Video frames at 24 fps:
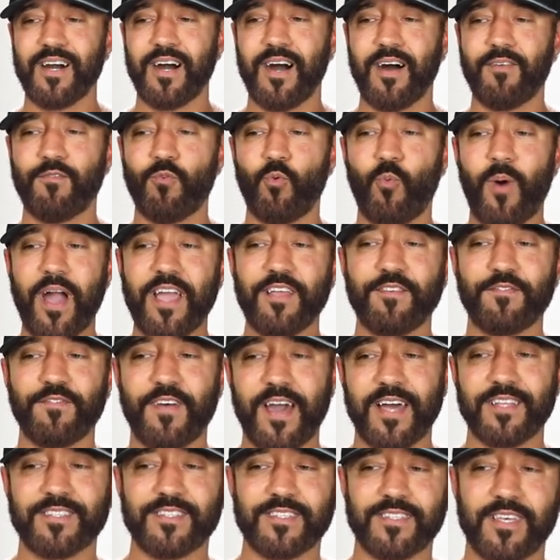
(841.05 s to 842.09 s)
of white
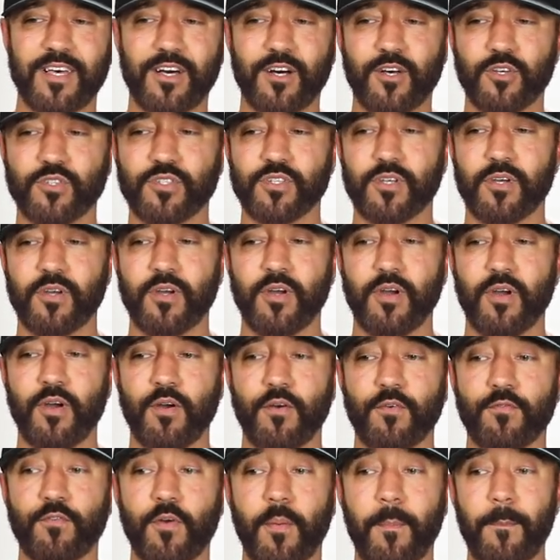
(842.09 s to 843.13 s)
fat cells
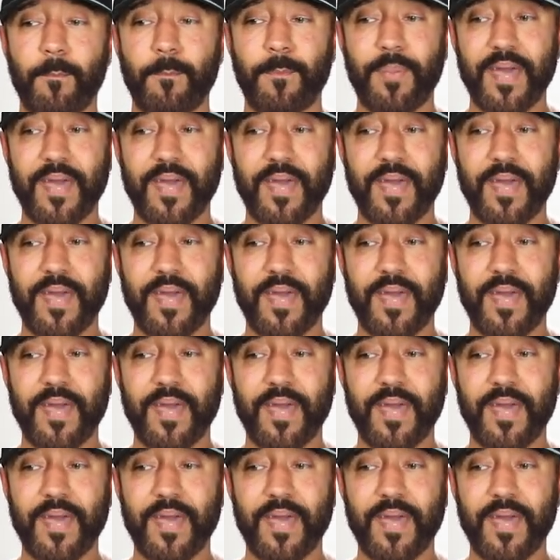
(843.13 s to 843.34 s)
from